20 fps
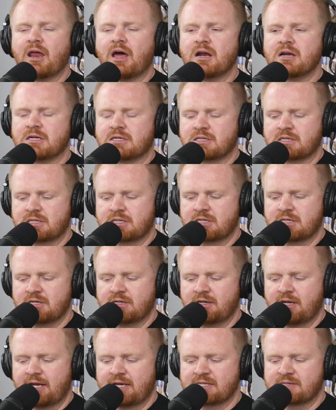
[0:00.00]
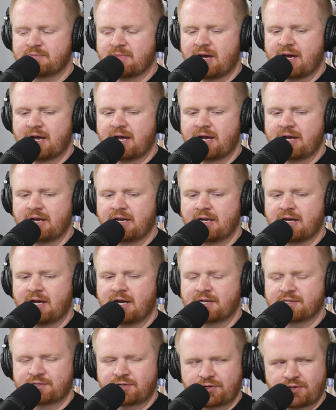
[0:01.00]
Blunt as my
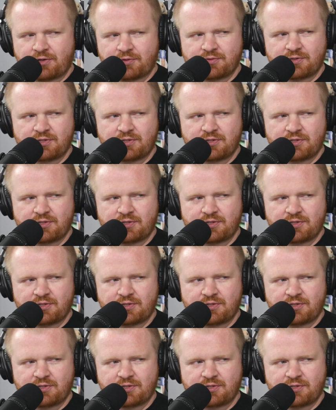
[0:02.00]
Oscar